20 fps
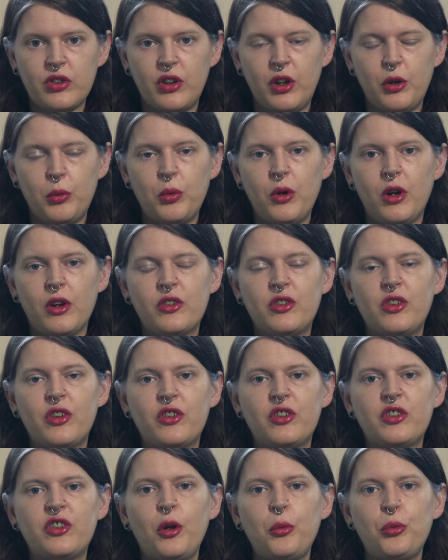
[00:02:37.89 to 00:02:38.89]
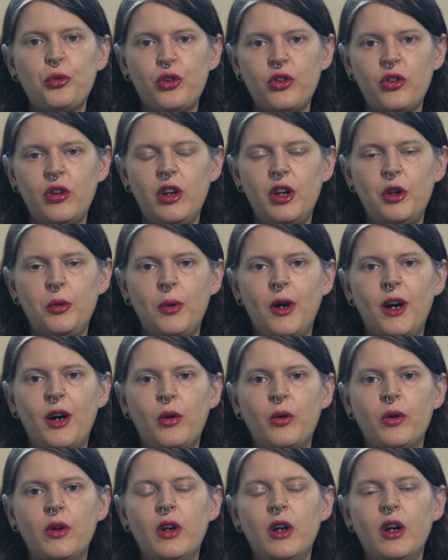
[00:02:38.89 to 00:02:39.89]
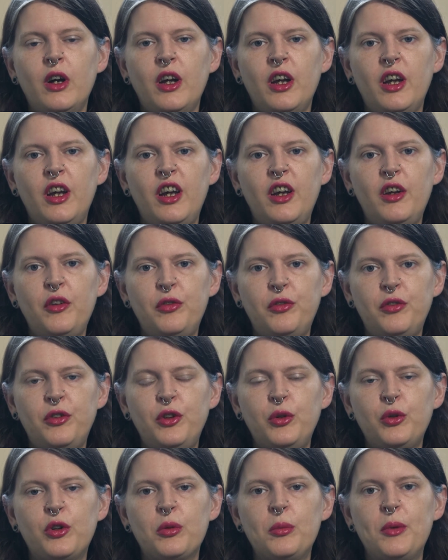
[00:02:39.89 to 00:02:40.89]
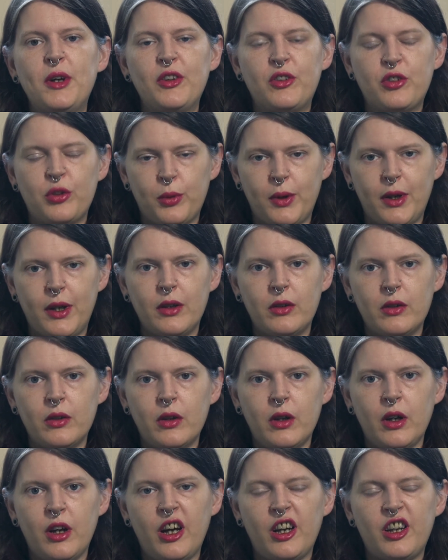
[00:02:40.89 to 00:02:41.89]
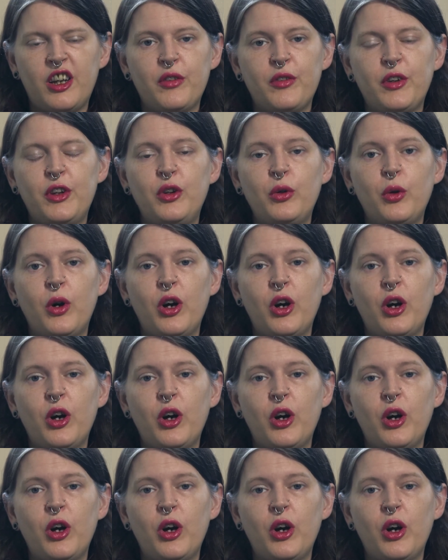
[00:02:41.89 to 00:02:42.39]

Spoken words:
It works exceptionally well if you commit to it and give it your